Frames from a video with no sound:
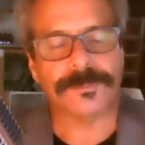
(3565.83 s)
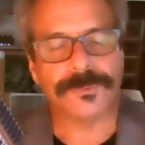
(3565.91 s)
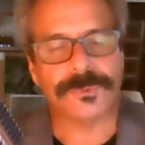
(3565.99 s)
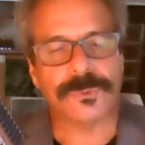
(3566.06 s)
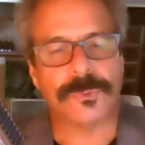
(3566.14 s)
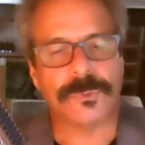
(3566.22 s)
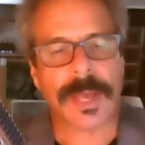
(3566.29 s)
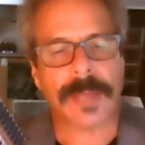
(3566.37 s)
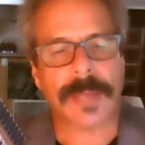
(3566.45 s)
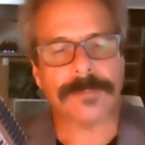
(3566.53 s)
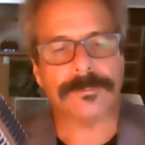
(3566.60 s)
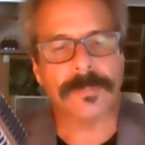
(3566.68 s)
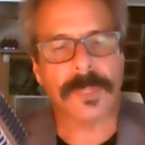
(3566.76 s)
do
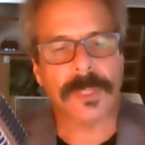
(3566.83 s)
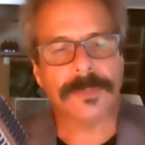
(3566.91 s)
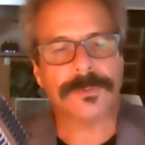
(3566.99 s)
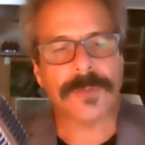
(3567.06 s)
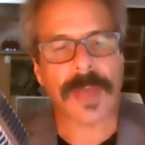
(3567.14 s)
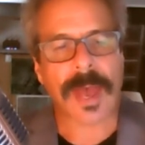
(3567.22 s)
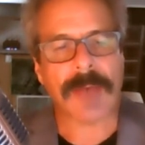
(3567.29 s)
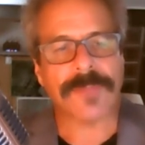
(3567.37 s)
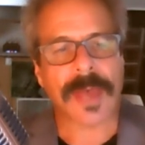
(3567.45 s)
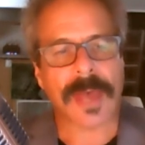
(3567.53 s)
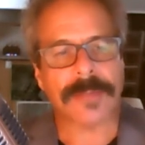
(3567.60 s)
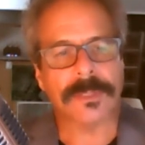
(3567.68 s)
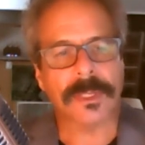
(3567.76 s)
that, to have
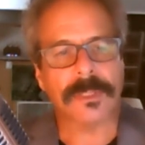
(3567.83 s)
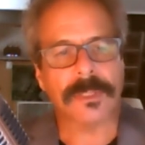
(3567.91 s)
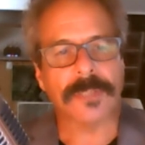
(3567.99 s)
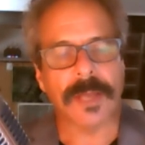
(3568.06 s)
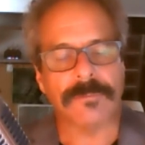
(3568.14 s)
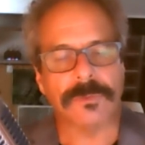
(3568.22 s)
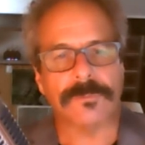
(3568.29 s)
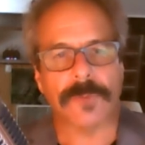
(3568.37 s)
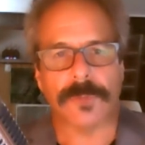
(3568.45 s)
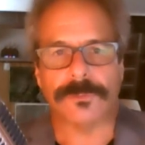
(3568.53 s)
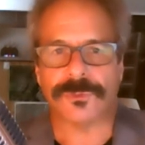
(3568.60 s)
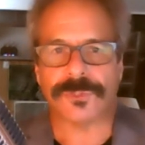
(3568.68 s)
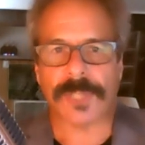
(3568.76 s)
that level of
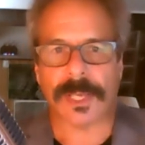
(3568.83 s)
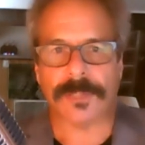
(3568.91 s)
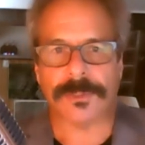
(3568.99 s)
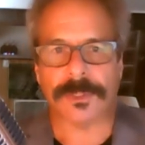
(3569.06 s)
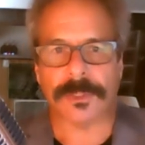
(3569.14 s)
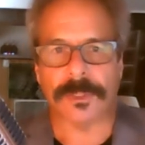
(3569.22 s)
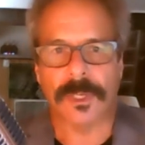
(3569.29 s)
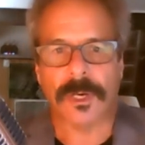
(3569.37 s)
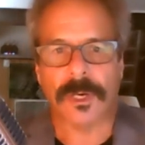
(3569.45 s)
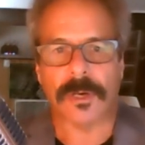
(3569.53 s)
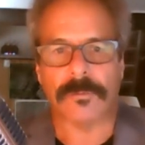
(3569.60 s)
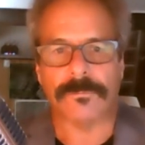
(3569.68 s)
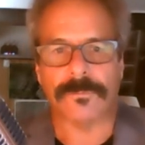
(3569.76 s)
understanding
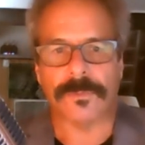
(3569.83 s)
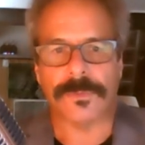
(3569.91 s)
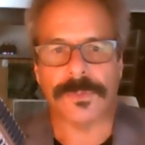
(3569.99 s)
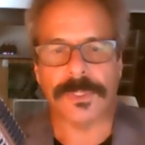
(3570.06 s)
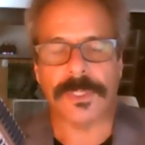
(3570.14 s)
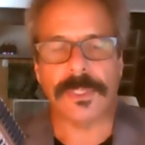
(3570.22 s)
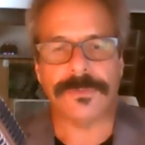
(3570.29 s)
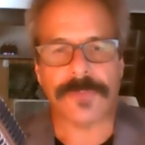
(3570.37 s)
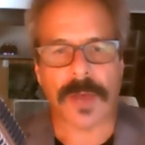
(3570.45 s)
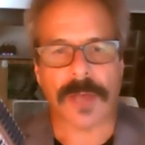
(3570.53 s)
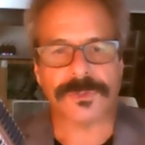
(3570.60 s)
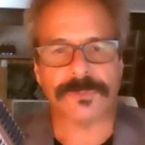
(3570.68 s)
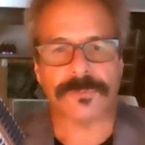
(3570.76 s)
of the
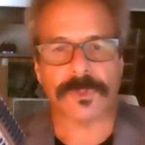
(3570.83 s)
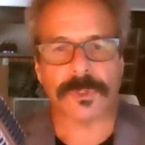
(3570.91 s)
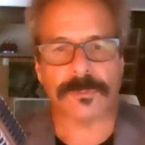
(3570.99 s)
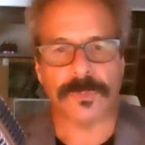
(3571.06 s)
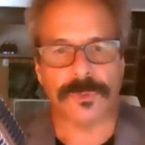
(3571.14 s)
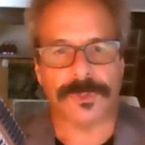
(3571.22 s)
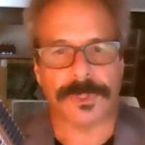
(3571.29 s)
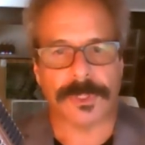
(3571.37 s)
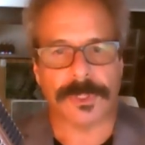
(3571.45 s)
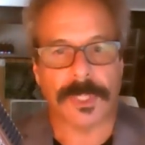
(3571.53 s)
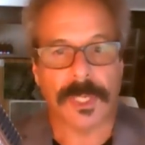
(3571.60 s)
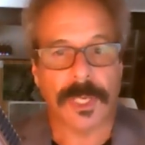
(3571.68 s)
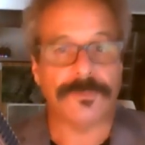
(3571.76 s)
ethos of a community.
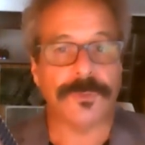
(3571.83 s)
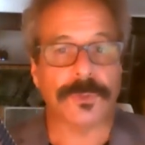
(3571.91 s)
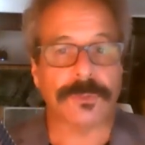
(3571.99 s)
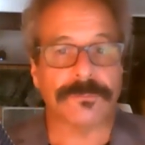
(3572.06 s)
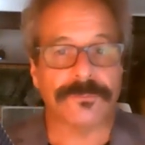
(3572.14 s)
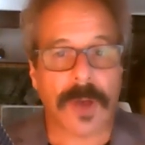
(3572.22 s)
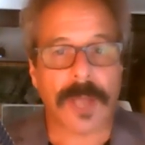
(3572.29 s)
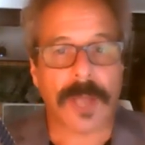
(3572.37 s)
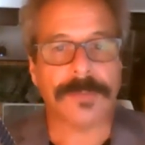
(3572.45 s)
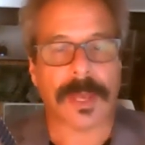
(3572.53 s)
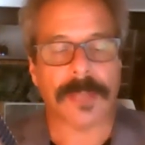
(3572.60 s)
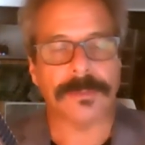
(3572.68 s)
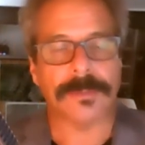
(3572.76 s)
If you can find
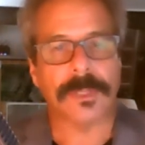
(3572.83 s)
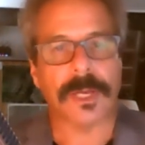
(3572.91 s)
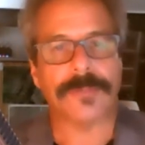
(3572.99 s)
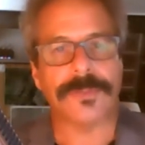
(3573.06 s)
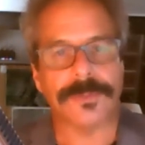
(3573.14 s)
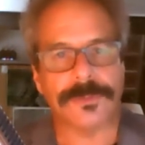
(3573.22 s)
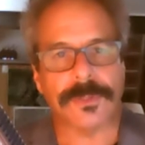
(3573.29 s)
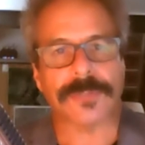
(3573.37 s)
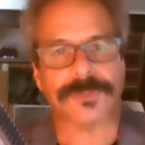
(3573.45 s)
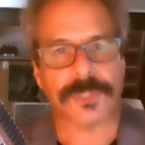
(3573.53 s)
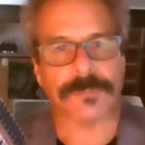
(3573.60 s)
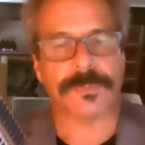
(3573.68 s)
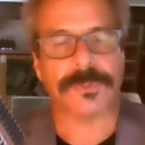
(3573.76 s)
that, I think you got
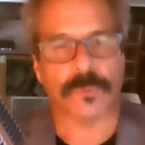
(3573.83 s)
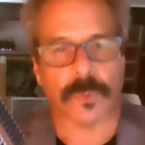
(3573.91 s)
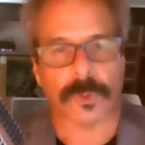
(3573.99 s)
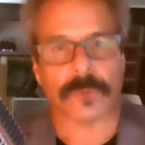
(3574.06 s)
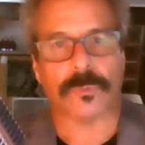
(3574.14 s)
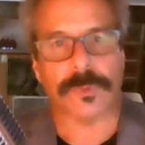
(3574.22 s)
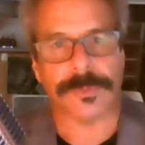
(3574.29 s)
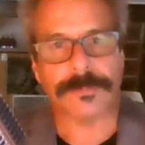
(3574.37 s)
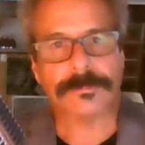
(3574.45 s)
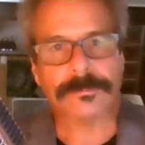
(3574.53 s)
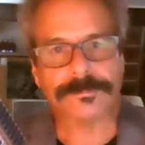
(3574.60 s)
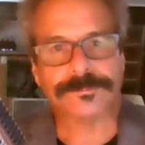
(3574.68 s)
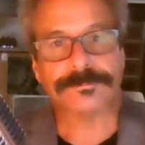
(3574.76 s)
something to work
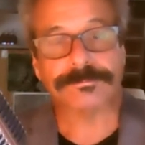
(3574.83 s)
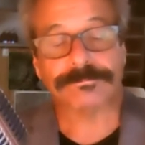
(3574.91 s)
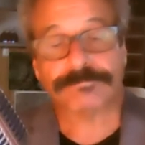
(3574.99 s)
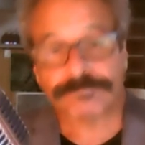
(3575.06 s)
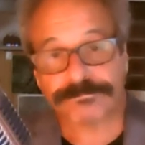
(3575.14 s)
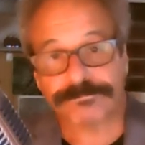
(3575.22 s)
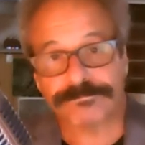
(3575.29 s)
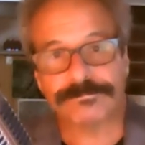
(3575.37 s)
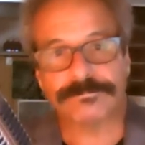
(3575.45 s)
with. Mm-hmm.